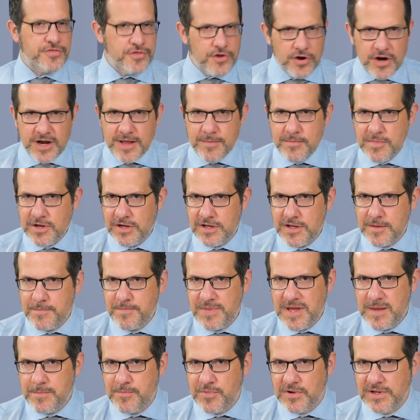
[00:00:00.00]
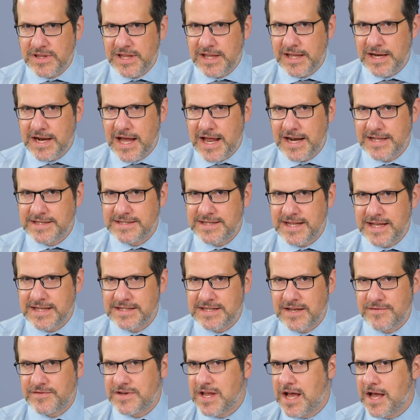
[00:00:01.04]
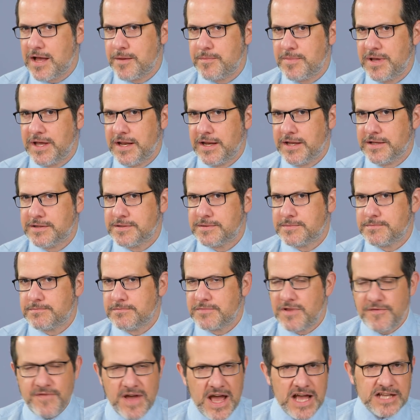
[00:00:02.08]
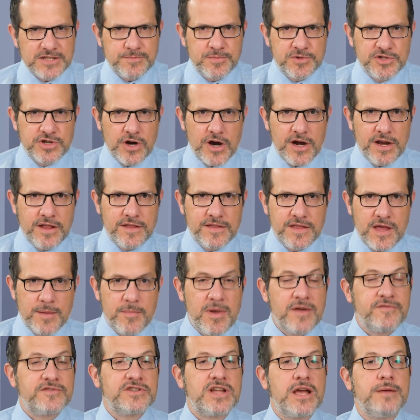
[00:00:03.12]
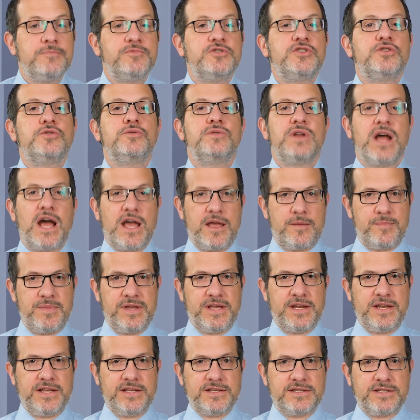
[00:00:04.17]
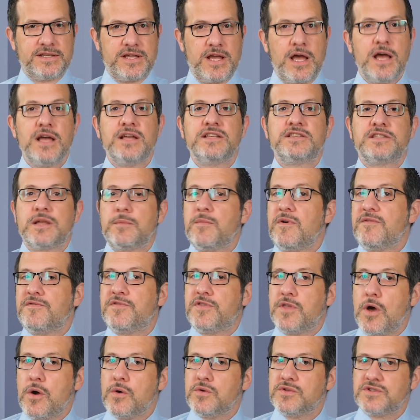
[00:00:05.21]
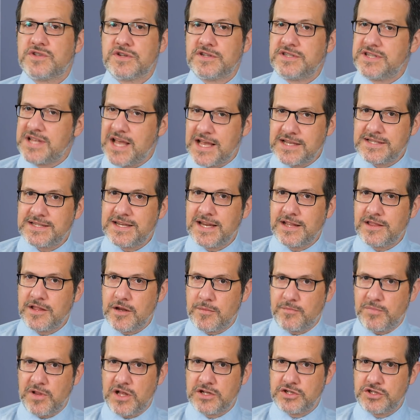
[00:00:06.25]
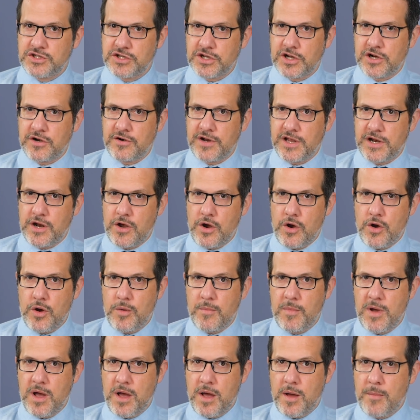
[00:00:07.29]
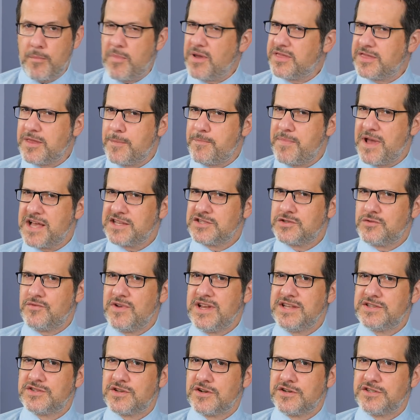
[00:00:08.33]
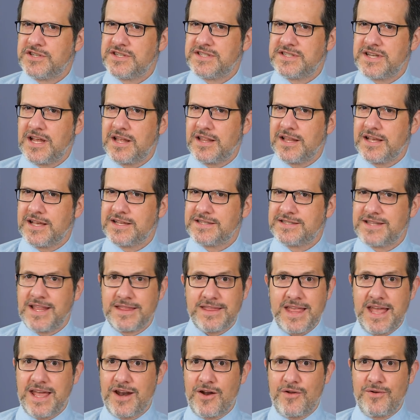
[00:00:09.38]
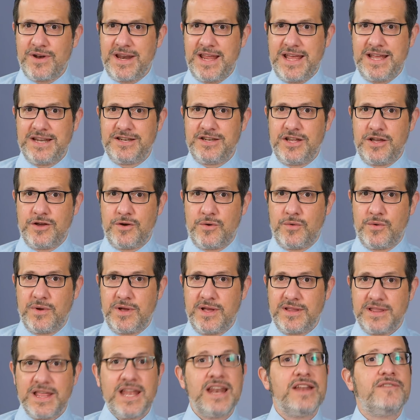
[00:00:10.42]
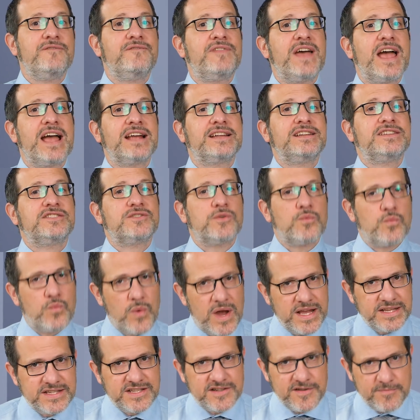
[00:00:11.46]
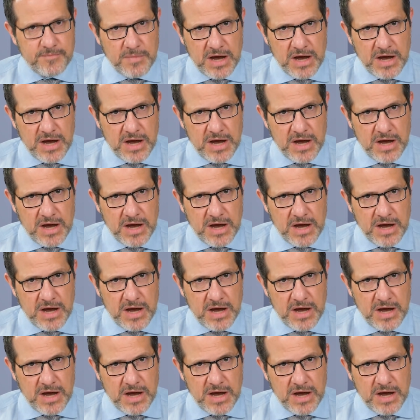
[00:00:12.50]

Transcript: 30 million people in the United States have diabetes. The vast majority of them have type 2 diabetes. Some of those are testing their blood sugar at home, but the best research is telling us that they don't need to, that in fact it's a waste of